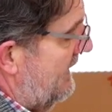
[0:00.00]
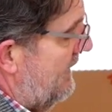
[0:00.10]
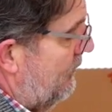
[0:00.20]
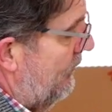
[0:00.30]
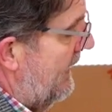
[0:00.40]
they
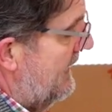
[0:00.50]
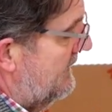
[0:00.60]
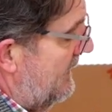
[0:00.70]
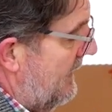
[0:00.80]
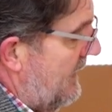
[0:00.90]

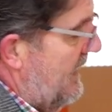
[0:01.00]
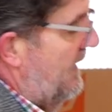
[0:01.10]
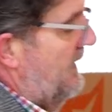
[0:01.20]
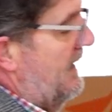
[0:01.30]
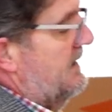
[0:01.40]
create a
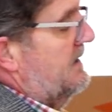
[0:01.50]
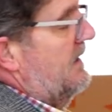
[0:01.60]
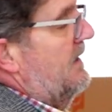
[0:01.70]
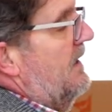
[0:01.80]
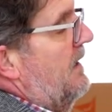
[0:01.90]
nice
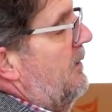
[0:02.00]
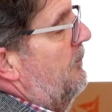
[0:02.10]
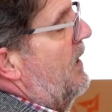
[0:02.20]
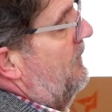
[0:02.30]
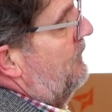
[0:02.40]

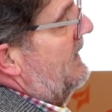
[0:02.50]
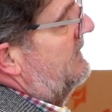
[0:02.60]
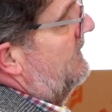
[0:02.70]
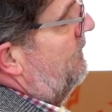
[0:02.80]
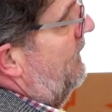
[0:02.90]

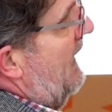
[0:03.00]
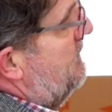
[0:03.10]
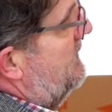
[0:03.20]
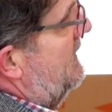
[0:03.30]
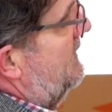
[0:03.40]
perforated flap
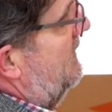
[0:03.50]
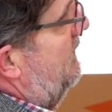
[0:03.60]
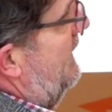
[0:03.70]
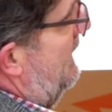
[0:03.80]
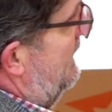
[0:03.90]
system
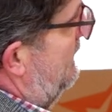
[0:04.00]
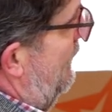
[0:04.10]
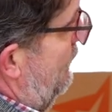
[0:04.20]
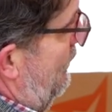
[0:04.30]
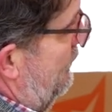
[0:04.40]
here, so
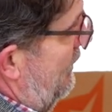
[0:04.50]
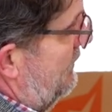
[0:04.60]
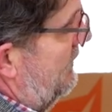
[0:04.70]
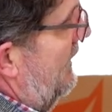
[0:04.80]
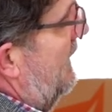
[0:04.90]
you can
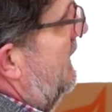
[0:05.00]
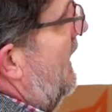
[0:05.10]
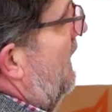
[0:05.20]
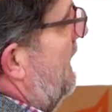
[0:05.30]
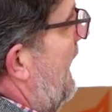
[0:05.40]
just
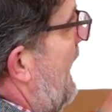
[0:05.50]
cut that